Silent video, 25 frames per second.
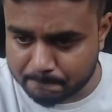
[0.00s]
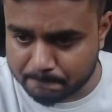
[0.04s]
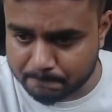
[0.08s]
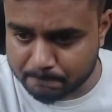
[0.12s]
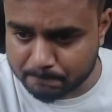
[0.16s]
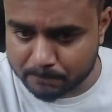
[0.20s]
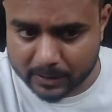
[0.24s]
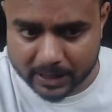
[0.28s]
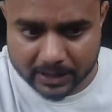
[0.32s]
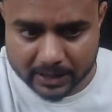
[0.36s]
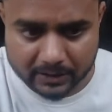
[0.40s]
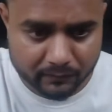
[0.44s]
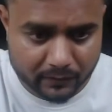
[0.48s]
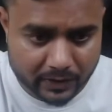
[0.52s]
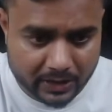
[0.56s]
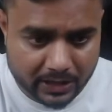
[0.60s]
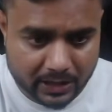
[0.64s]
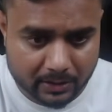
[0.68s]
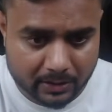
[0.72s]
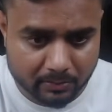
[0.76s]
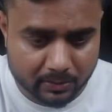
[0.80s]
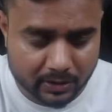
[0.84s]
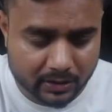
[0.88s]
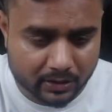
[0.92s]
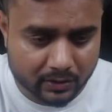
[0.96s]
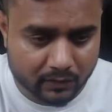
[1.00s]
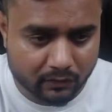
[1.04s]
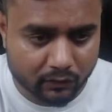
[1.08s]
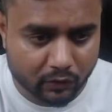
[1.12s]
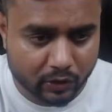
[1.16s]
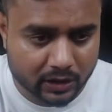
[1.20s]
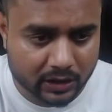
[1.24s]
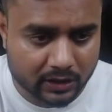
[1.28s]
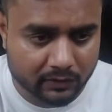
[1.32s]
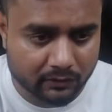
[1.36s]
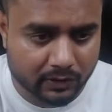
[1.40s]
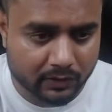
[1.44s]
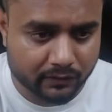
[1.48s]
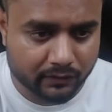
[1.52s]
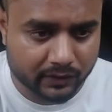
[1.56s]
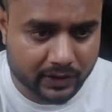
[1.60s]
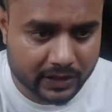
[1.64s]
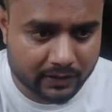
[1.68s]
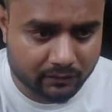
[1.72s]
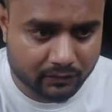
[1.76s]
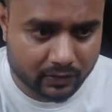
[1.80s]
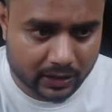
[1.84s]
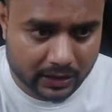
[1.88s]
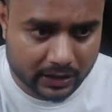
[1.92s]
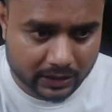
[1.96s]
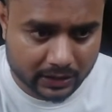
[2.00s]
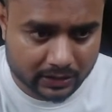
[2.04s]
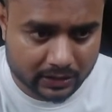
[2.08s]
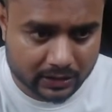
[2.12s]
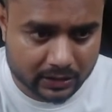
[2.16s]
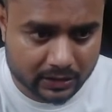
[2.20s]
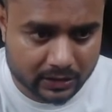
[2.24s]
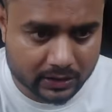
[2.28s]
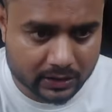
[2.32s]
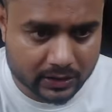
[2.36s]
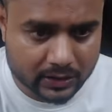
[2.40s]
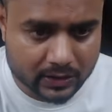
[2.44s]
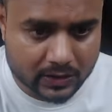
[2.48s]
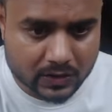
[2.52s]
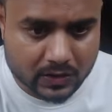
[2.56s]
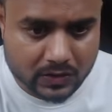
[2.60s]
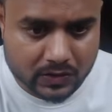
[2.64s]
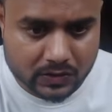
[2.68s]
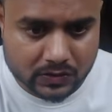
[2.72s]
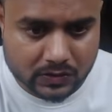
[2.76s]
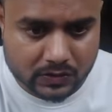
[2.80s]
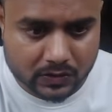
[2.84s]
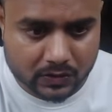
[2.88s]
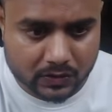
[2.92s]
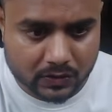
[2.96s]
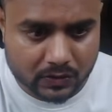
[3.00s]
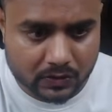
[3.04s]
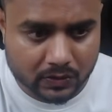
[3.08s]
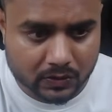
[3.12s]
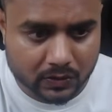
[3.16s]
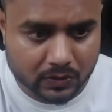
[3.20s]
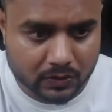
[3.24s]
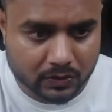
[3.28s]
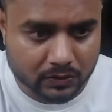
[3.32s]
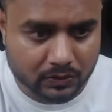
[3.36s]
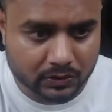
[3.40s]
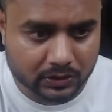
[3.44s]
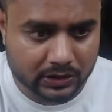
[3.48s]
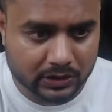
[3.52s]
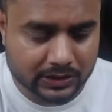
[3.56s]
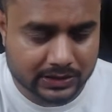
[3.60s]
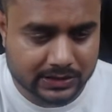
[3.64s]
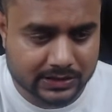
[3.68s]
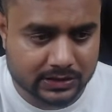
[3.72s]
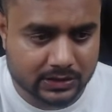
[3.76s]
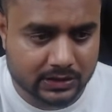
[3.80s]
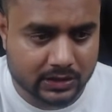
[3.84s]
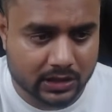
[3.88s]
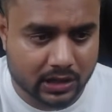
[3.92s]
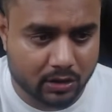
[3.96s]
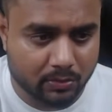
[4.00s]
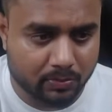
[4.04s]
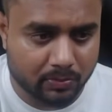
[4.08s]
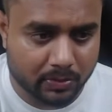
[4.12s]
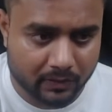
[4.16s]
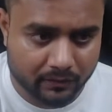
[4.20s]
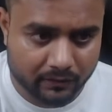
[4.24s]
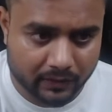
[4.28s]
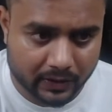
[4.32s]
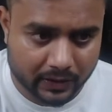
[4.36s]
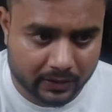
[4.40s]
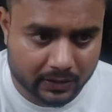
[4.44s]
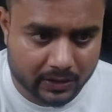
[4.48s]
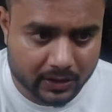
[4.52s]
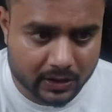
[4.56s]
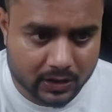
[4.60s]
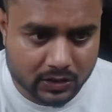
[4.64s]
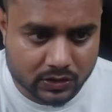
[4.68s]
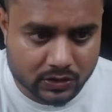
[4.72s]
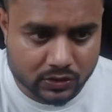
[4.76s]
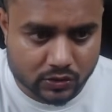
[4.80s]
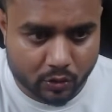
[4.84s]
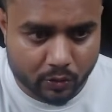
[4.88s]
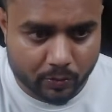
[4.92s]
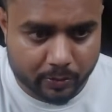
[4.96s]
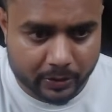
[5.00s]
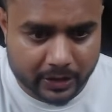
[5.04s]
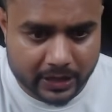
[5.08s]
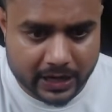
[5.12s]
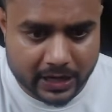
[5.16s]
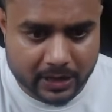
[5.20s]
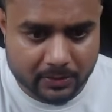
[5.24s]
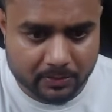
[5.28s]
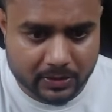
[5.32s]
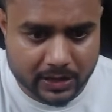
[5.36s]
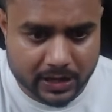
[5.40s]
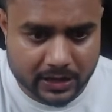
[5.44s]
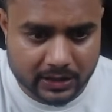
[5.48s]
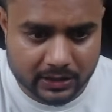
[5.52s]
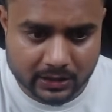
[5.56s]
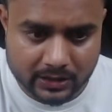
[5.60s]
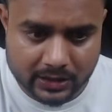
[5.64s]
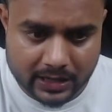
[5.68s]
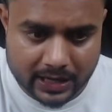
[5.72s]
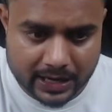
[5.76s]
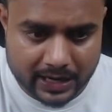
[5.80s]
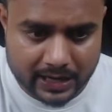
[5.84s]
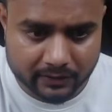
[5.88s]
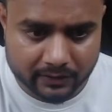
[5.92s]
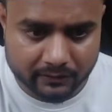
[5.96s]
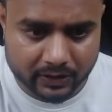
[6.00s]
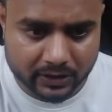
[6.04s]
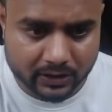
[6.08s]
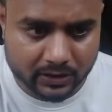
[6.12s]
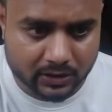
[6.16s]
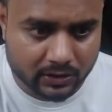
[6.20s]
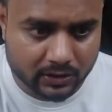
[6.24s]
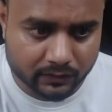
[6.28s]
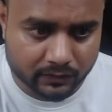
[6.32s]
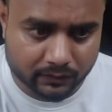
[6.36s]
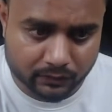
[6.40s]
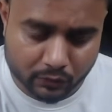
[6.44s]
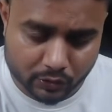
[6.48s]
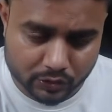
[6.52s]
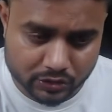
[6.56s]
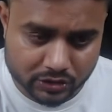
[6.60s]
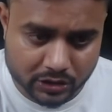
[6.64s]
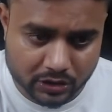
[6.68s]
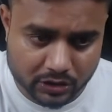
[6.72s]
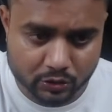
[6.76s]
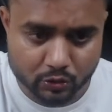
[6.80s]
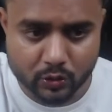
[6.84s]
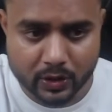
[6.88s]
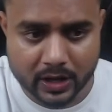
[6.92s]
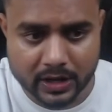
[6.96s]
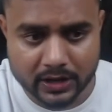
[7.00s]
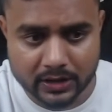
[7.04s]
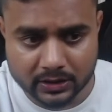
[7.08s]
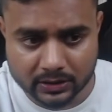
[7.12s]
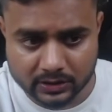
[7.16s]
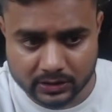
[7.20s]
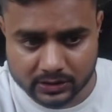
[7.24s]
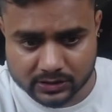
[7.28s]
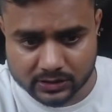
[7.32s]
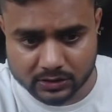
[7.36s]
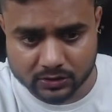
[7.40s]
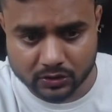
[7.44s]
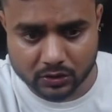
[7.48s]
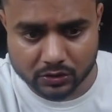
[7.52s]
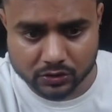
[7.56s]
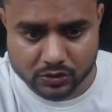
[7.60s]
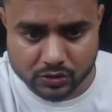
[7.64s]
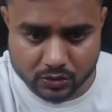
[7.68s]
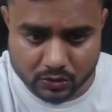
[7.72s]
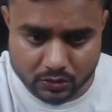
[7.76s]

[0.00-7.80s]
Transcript: like variable, whatever we have collected. So yes, now perfect. So OpenAI API key, I have it. 4j UI, this is also